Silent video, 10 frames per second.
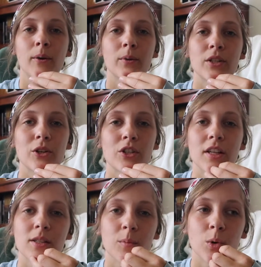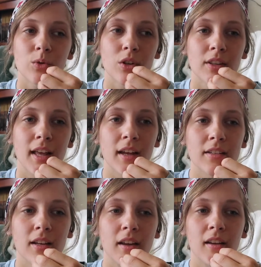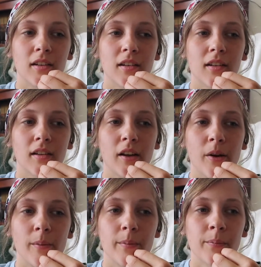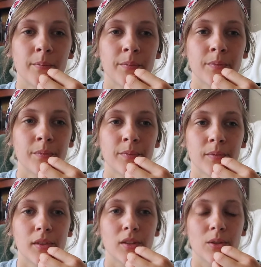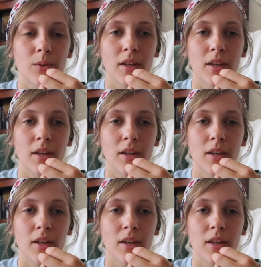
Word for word: research get some notes on that and um, do